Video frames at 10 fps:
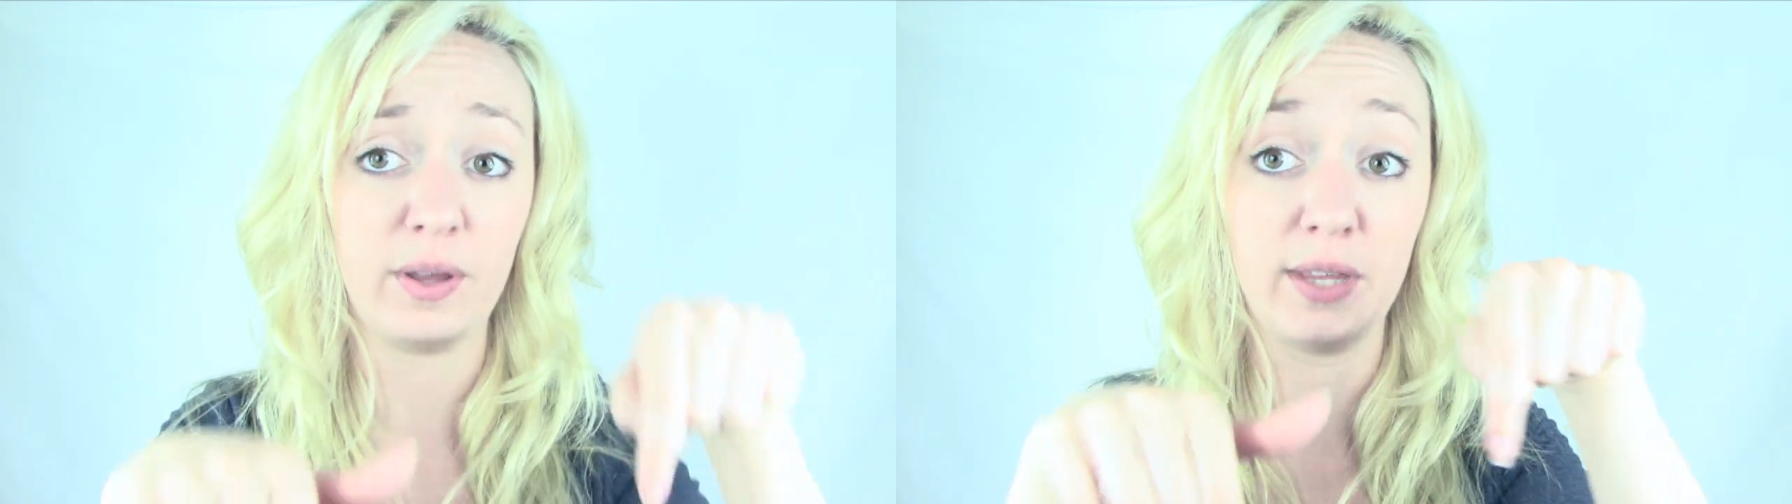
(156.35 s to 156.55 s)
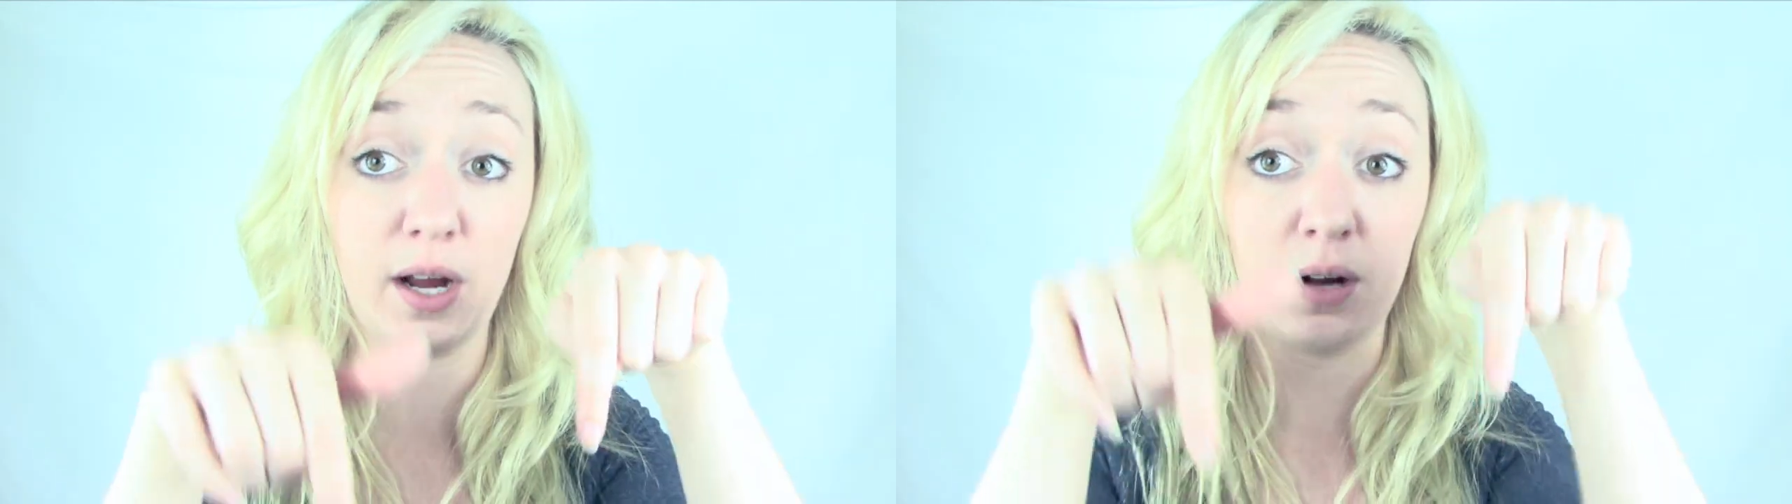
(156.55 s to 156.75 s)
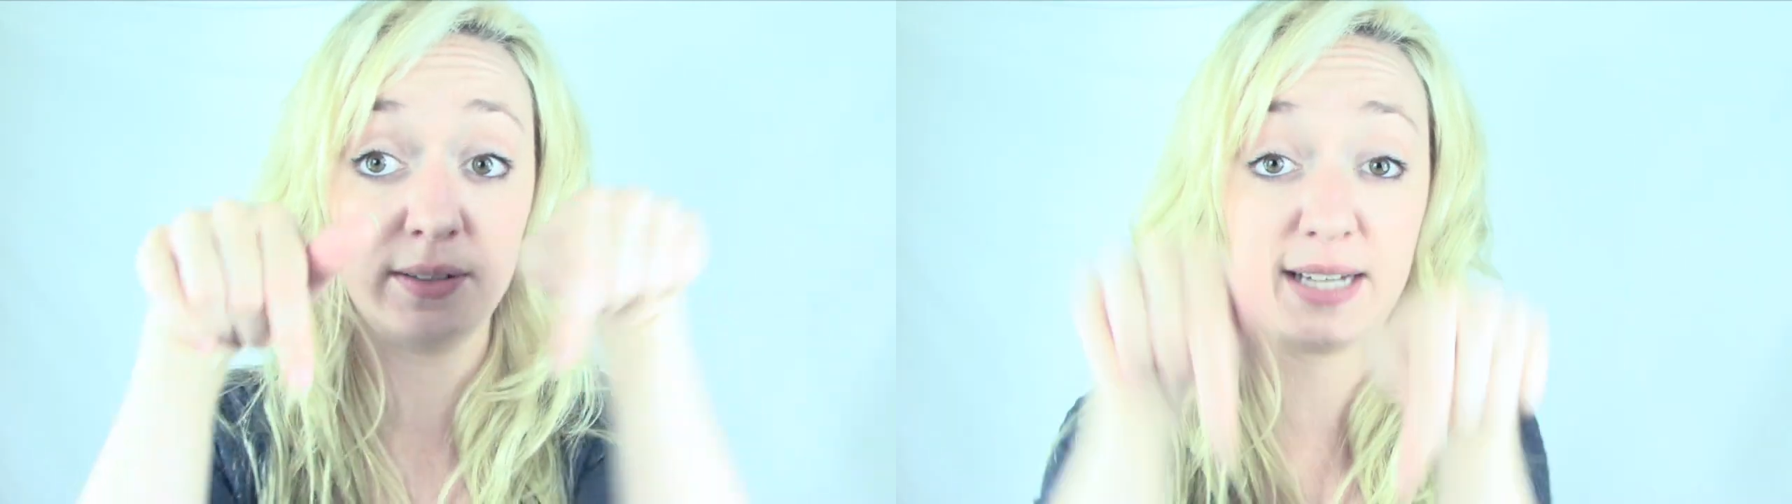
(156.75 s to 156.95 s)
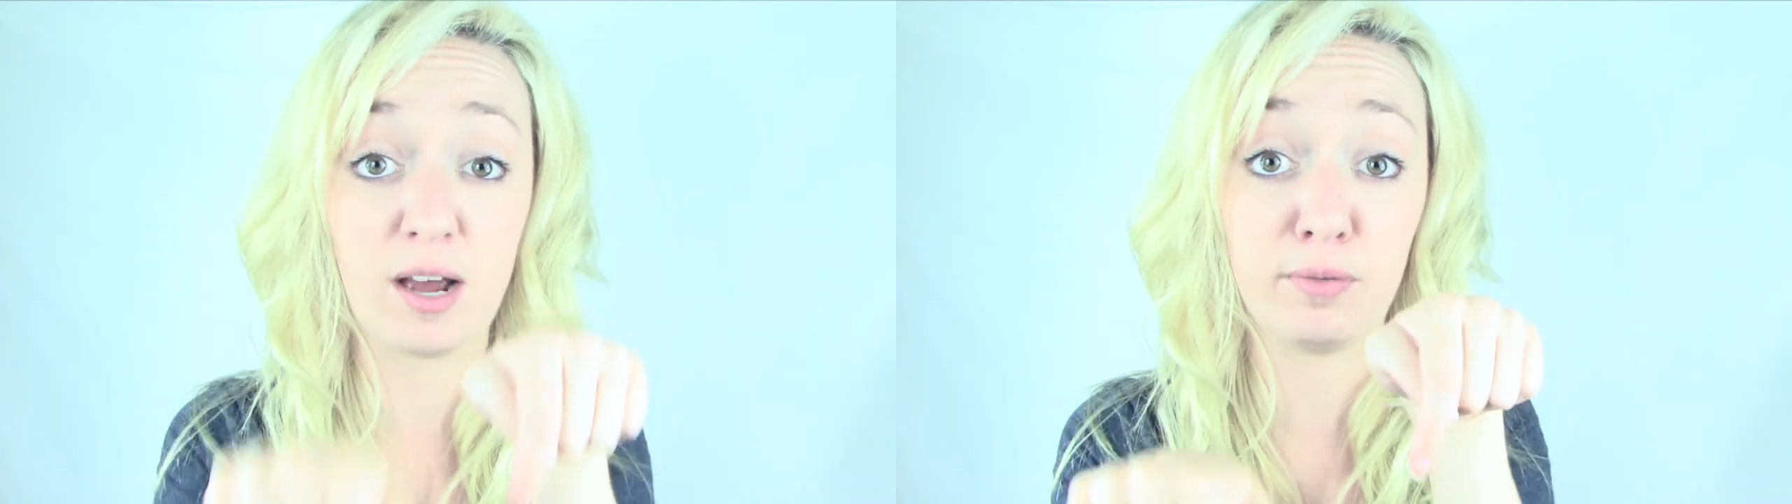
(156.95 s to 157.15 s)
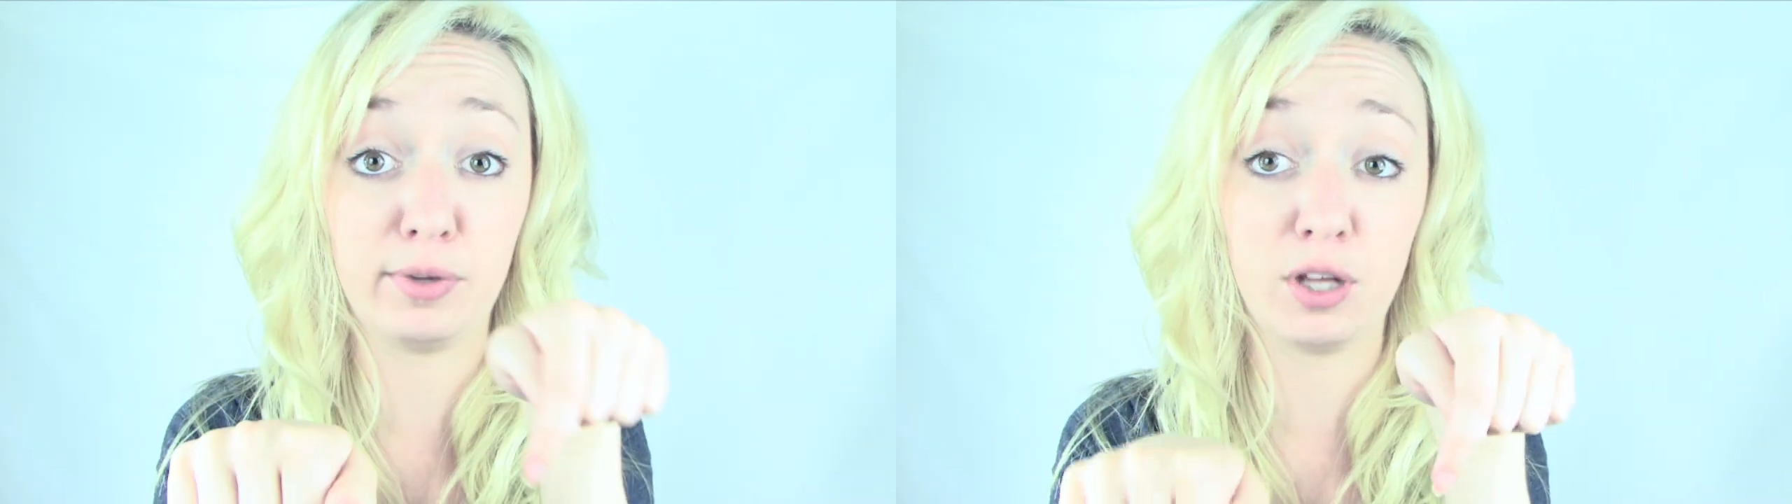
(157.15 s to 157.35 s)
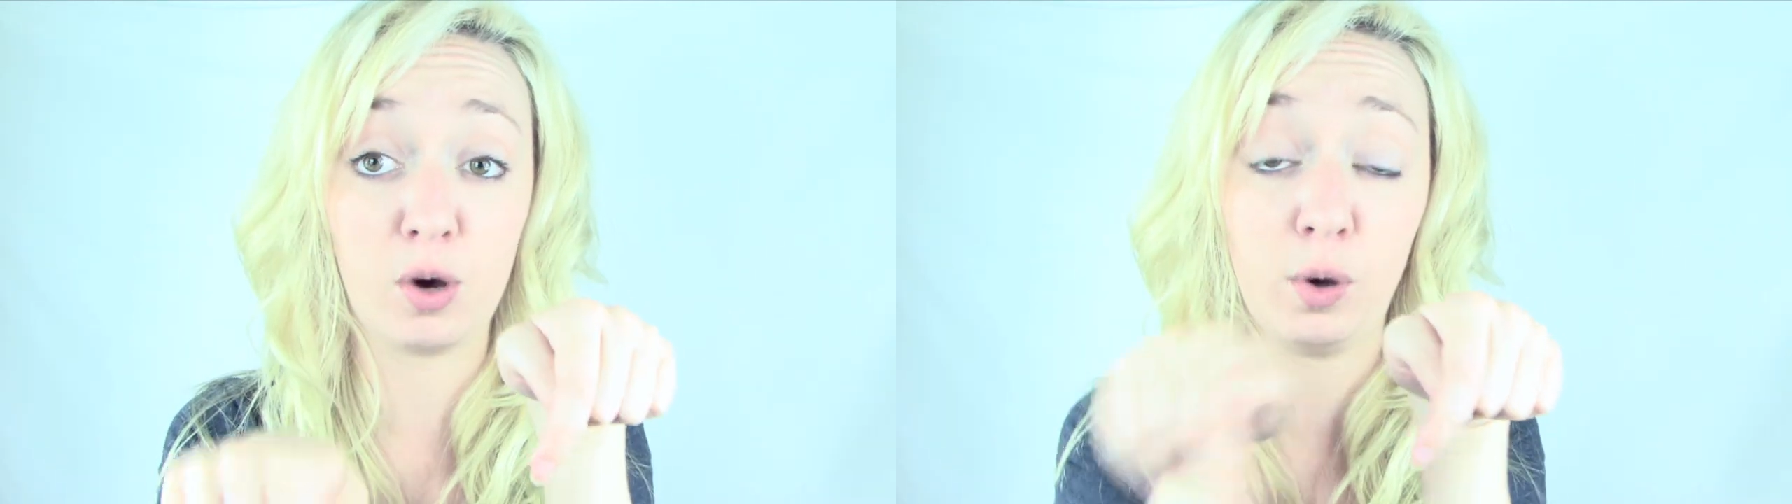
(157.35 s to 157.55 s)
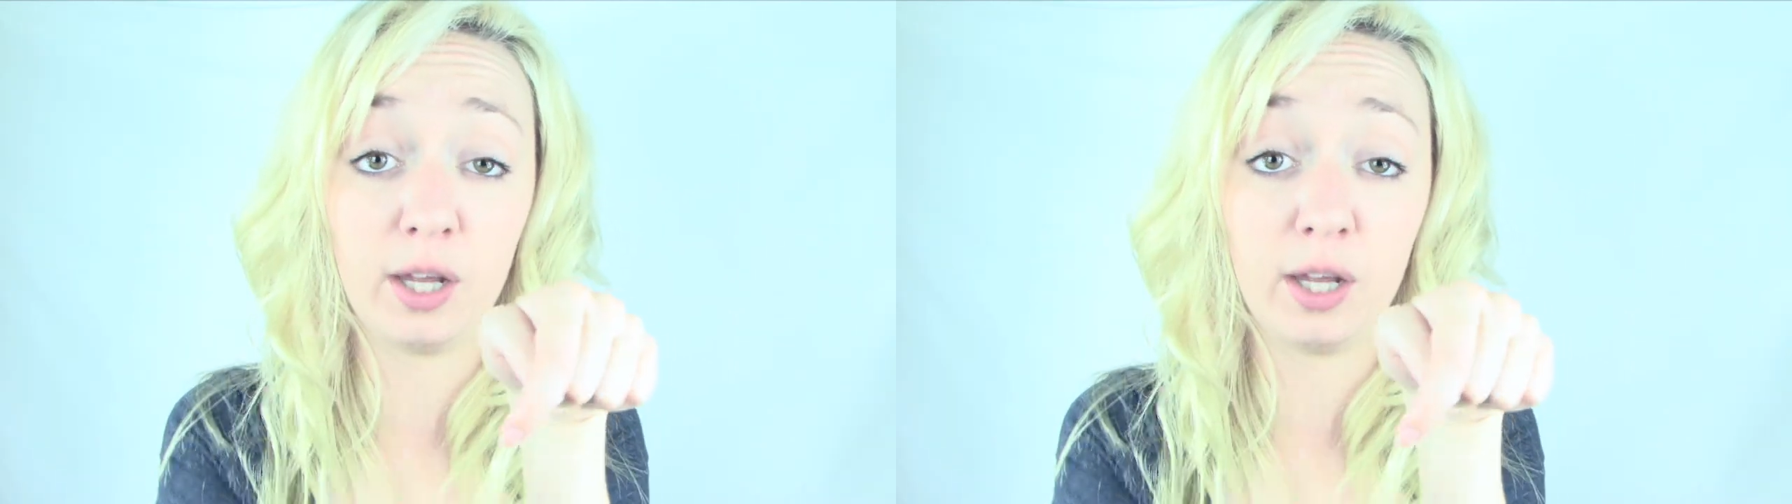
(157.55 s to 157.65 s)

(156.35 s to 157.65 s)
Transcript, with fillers: in there down below.